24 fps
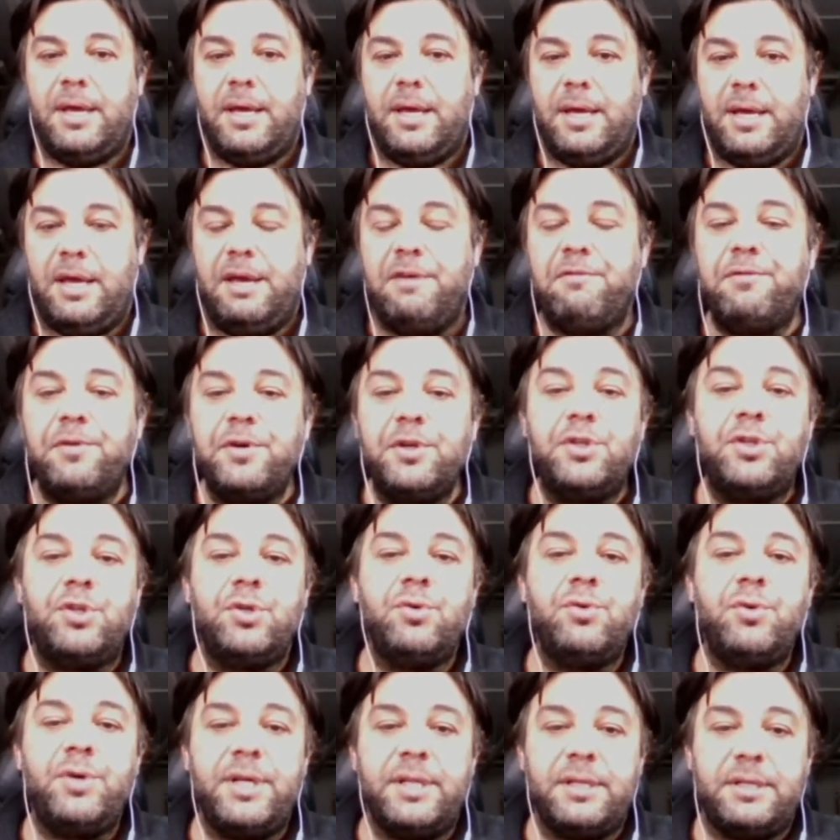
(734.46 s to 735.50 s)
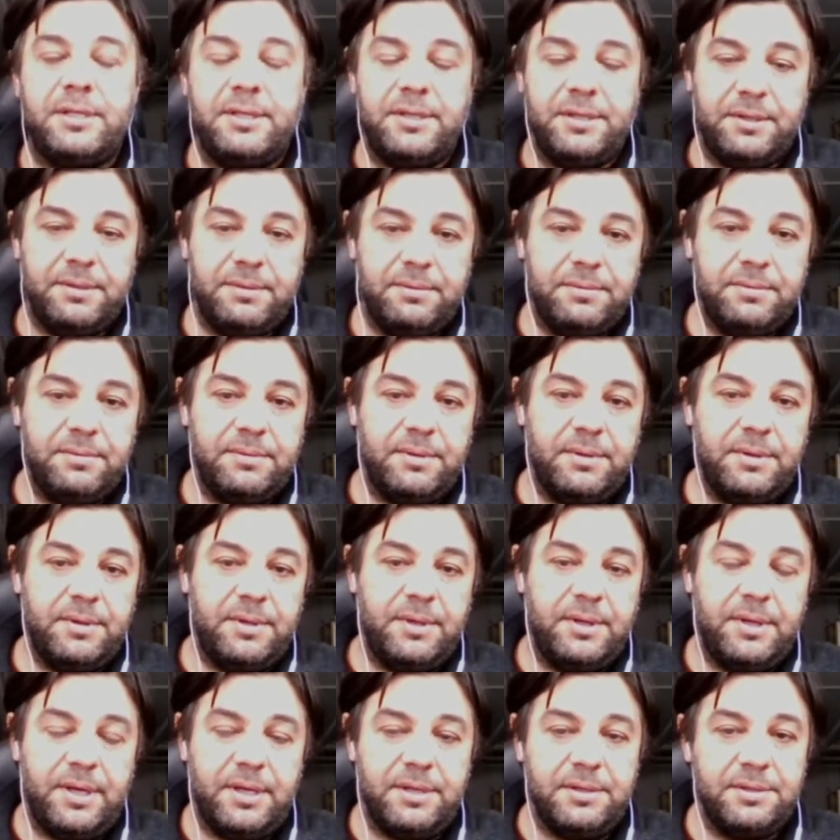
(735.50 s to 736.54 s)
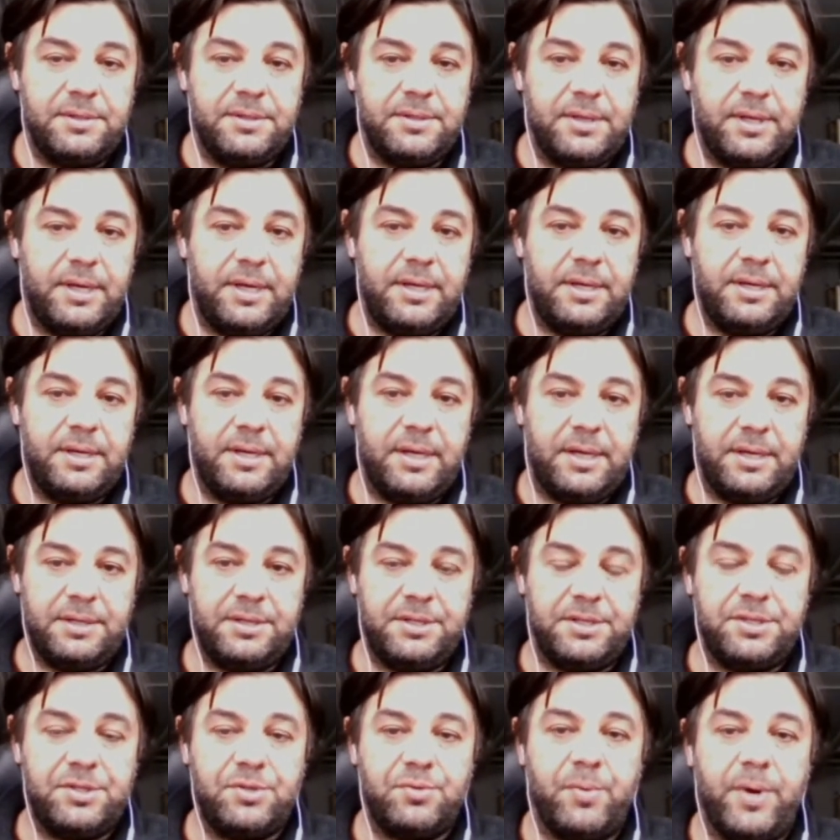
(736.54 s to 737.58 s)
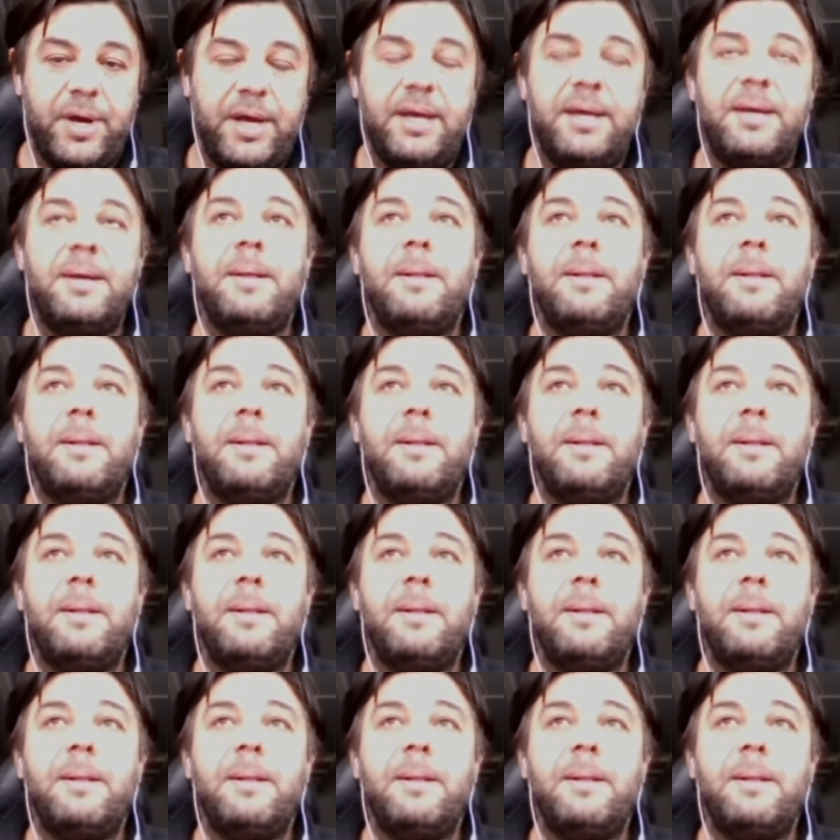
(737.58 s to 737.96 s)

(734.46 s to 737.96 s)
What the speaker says: If we do it in this way,